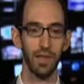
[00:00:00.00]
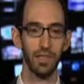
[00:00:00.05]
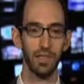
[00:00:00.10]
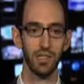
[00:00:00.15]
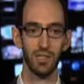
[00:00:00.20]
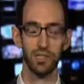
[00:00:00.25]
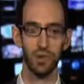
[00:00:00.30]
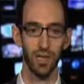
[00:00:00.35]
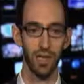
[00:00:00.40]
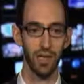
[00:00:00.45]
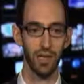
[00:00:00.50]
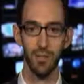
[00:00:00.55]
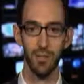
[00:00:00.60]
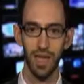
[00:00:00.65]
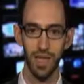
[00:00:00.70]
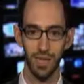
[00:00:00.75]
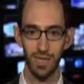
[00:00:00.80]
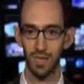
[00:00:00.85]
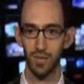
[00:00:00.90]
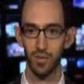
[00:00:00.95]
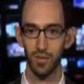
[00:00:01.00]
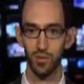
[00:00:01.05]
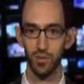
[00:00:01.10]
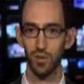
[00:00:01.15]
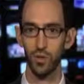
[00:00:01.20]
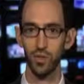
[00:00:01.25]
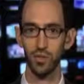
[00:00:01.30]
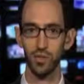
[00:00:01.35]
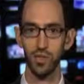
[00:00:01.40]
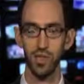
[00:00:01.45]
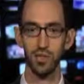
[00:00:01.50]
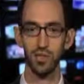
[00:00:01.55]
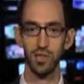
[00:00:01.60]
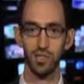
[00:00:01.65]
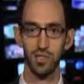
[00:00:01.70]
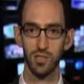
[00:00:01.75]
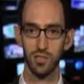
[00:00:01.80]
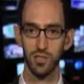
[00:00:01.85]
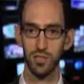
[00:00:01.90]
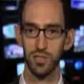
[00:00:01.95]
destroying command and control centers,
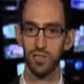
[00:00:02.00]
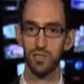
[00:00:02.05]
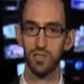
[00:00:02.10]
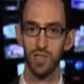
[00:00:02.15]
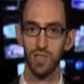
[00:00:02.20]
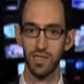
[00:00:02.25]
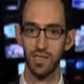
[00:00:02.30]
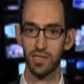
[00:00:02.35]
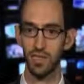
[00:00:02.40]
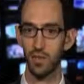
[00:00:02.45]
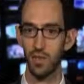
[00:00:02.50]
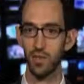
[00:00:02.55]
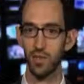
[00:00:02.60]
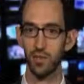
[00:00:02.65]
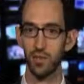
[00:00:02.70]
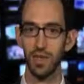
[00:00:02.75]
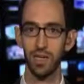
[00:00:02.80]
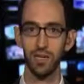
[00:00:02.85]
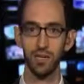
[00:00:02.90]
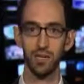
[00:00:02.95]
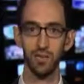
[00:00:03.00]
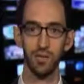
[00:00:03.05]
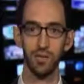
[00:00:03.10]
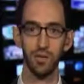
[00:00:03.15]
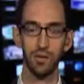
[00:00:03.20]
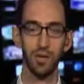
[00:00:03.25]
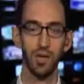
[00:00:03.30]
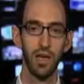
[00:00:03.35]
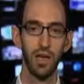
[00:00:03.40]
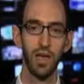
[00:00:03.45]
the sorts of things they were doing to